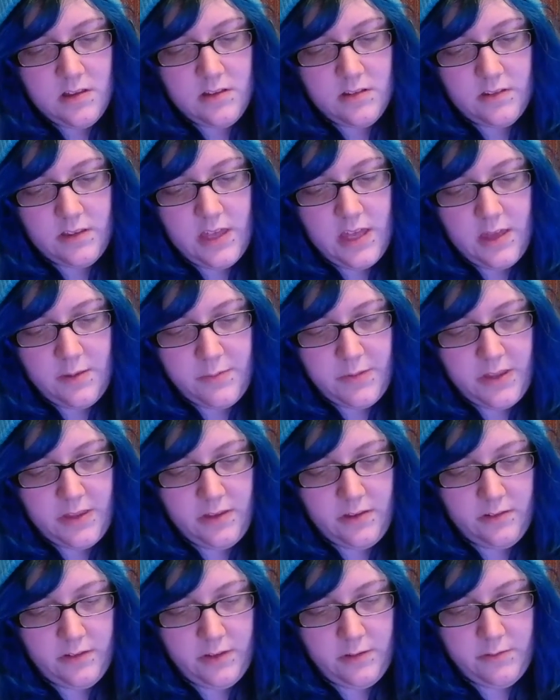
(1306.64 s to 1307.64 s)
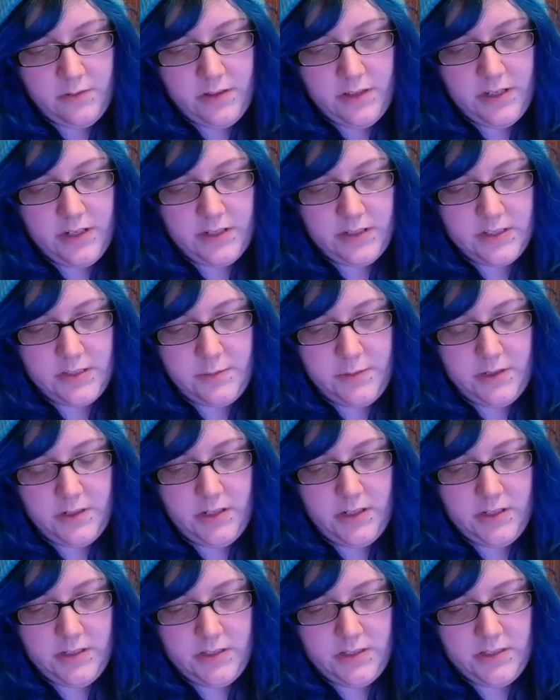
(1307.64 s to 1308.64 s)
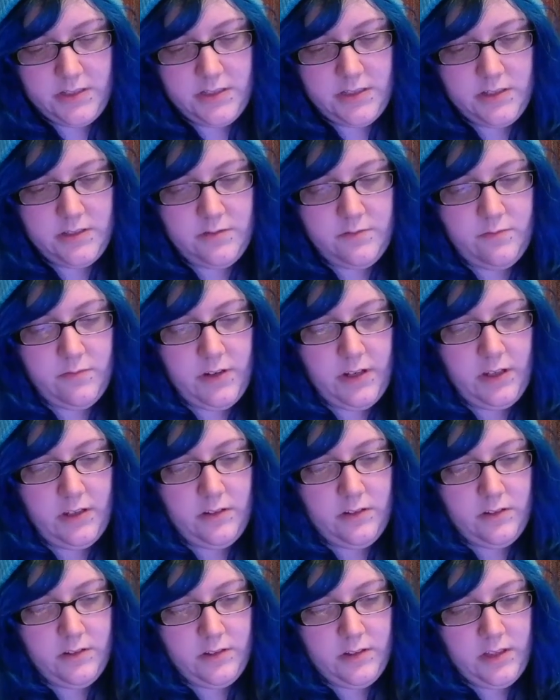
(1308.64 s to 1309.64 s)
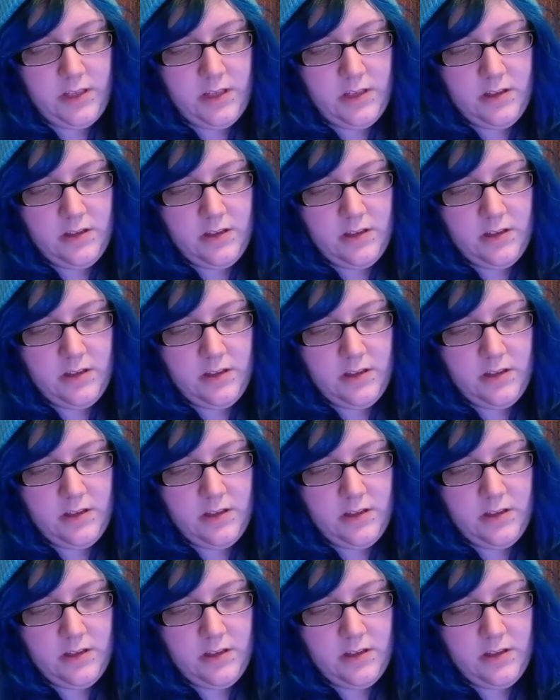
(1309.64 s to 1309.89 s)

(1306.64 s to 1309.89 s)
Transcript: Can't be the only one that experiences this regularly.